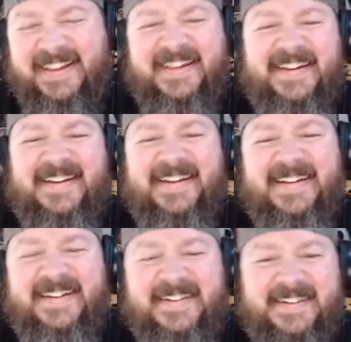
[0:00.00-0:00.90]

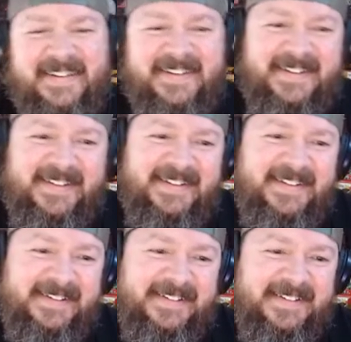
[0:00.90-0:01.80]

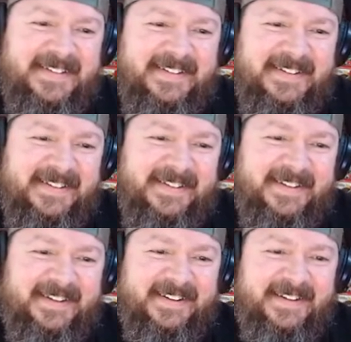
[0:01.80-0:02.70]

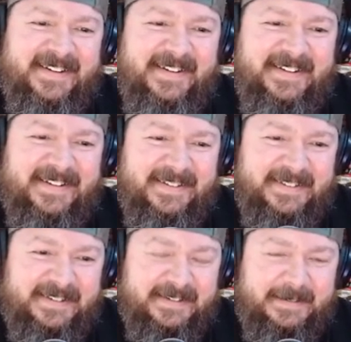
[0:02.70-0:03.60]

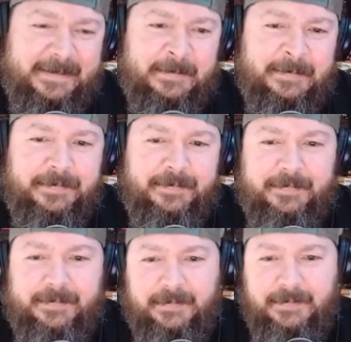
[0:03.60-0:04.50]

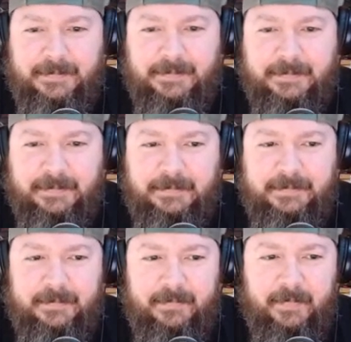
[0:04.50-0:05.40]

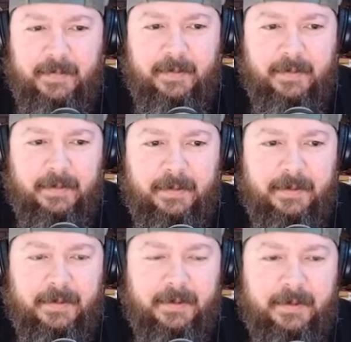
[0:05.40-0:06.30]
[no speech]